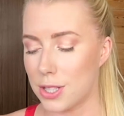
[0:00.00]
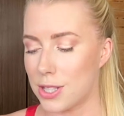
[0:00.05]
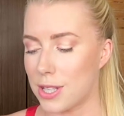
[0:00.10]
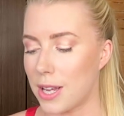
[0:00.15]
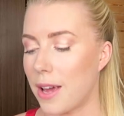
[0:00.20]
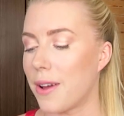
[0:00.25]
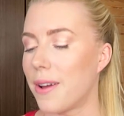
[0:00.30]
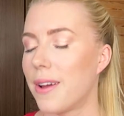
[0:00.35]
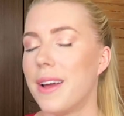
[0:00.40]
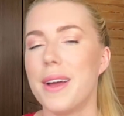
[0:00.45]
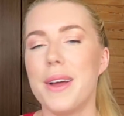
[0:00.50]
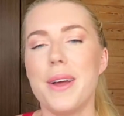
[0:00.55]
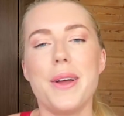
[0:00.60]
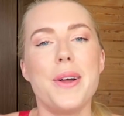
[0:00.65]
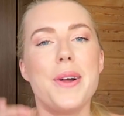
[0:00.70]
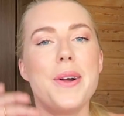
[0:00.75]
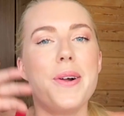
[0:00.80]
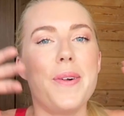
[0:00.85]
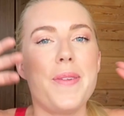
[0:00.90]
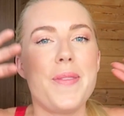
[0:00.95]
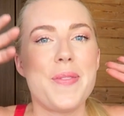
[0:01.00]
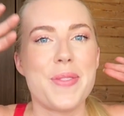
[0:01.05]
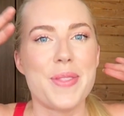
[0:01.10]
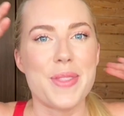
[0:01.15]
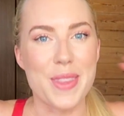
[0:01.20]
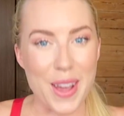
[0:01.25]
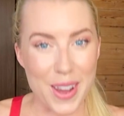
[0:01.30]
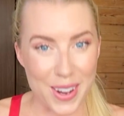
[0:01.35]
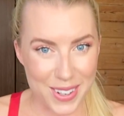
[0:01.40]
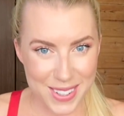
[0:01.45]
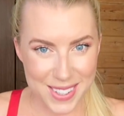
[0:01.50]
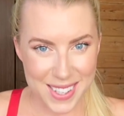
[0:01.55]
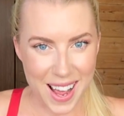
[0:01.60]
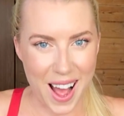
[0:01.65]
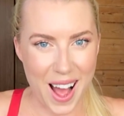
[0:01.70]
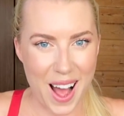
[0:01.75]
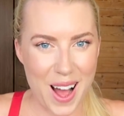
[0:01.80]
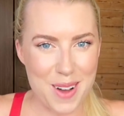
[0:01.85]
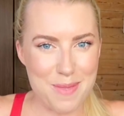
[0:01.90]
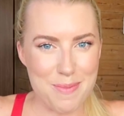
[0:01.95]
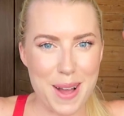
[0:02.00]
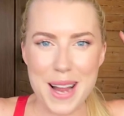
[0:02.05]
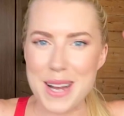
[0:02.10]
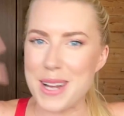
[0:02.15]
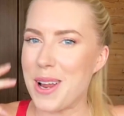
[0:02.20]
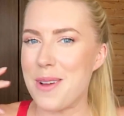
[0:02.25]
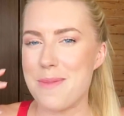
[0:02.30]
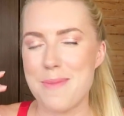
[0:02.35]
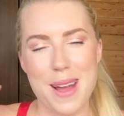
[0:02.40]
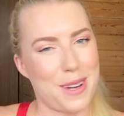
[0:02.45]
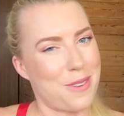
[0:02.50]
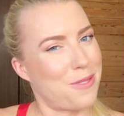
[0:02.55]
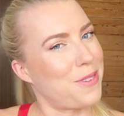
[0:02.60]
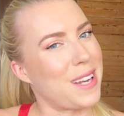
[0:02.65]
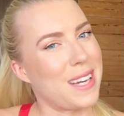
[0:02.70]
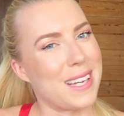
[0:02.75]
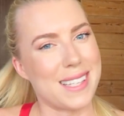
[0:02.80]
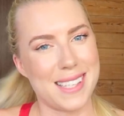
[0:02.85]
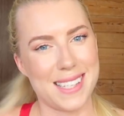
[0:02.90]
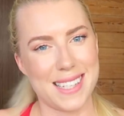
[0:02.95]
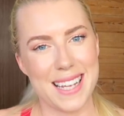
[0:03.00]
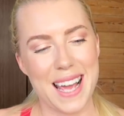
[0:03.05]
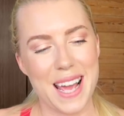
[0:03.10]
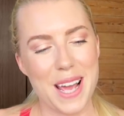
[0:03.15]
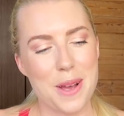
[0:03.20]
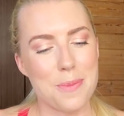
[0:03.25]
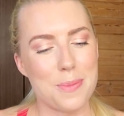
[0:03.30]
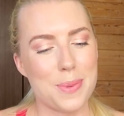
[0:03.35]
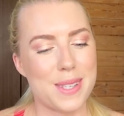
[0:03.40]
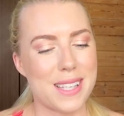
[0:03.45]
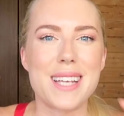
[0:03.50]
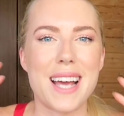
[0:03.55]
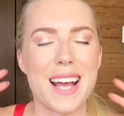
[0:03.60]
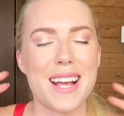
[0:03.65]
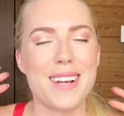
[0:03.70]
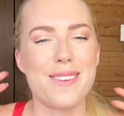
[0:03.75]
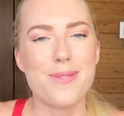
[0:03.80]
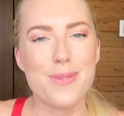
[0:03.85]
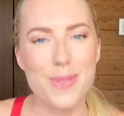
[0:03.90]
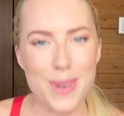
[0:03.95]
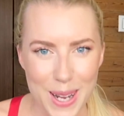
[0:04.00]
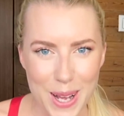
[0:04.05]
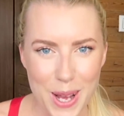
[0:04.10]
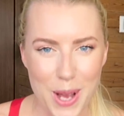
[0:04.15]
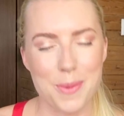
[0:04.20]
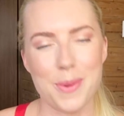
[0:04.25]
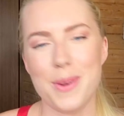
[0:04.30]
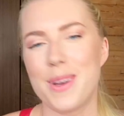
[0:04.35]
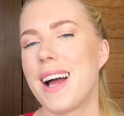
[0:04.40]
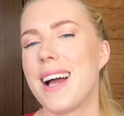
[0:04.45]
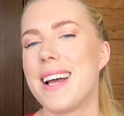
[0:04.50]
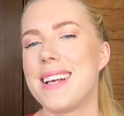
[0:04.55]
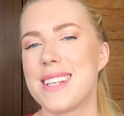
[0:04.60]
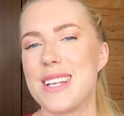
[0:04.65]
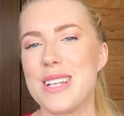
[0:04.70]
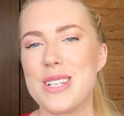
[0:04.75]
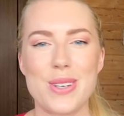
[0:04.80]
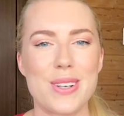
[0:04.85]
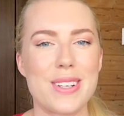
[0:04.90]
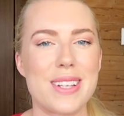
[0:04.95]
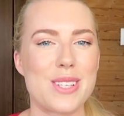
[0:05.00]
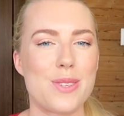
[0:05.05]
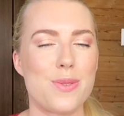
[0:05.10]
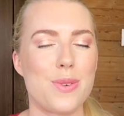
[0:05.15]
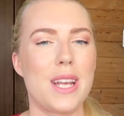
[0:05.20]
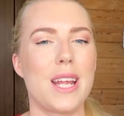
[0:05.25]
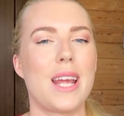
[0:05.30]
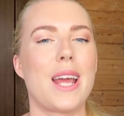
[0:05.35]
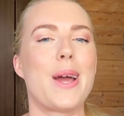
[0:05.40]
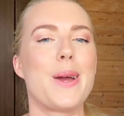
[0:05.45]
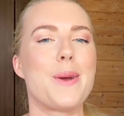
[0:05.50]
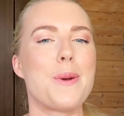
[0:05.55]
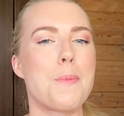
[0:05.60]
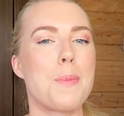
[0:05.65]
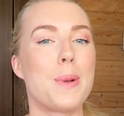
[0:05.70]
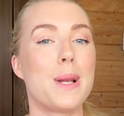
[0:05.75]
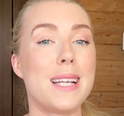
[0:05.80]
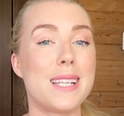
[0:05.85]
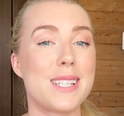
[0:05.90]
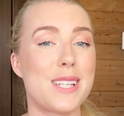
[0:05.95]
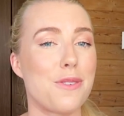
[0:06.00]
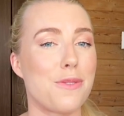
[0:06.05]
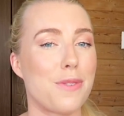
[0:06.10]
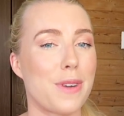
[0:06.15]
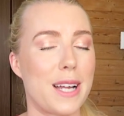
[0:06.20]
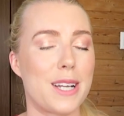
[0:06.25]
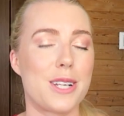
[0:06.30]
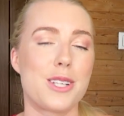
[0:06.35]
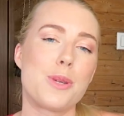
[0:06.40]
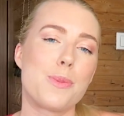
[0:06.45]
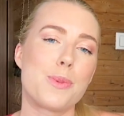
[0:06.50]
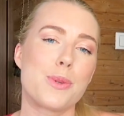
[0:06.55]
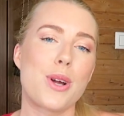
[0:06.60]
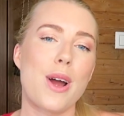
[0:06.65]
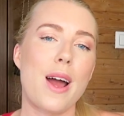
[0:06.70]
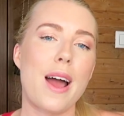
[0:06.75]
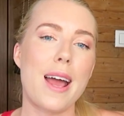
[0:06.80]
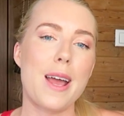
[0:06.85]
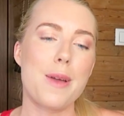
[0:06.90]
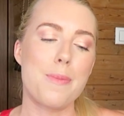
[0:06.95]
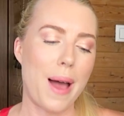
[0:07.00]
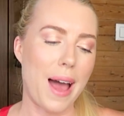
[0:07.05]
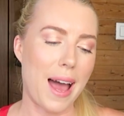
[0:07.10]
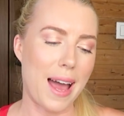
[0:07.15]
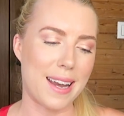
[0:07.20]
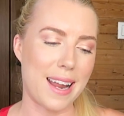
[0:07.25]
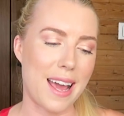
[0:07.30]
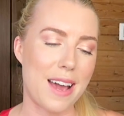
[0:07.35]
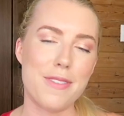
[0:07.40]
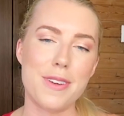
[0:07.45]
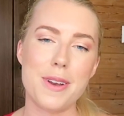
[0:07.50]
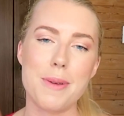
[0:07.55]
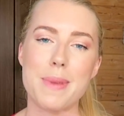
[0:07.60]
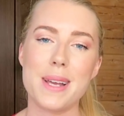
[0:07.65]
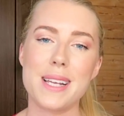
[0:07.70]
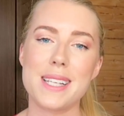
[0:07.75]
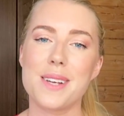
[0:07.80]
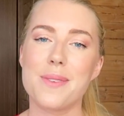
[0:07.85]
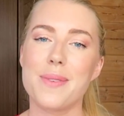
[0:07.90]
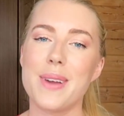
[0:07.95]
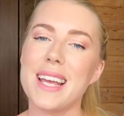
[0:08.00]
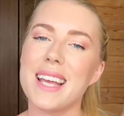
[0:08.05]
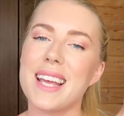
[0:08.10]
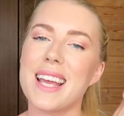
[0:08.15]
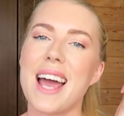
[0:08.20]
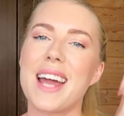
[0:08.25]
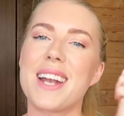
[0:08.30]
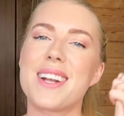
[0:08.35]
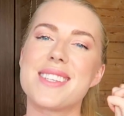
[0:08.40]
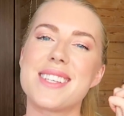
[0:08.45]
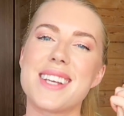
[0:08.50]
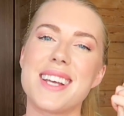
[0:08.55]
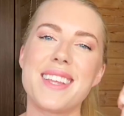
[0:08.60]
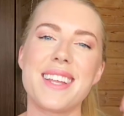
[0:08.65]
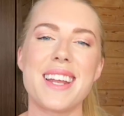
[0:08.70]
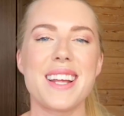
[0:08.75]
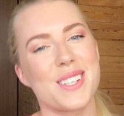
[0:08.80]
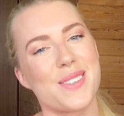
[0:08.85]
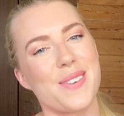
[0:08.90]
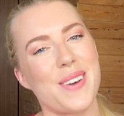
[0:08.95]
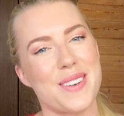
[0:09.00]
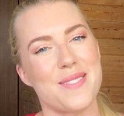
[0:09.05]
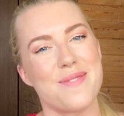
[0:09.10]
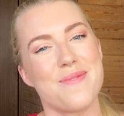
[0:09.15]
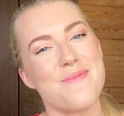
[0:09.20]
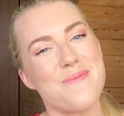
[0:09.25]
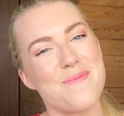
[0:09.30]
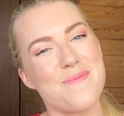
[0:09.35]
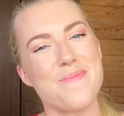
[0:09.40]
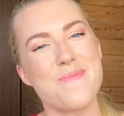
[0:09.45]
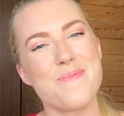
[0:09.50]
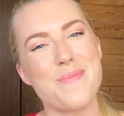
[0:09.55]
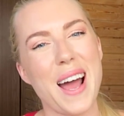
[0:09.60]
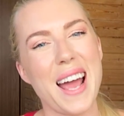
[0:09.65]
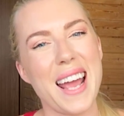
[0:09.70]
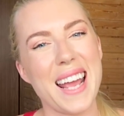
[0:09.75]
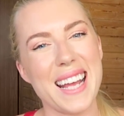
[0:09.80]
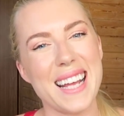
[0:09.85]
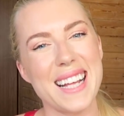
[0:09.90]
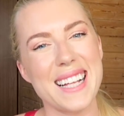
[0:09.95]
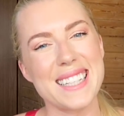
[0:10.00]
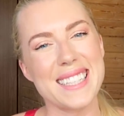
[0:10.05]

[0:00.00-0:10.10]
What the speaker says: So those are my Nomad fitness tips. I really hope you guys enjoyed this video. Please don't forget to subscribe and have an amazing week, and I'll see you in the next one. Bye!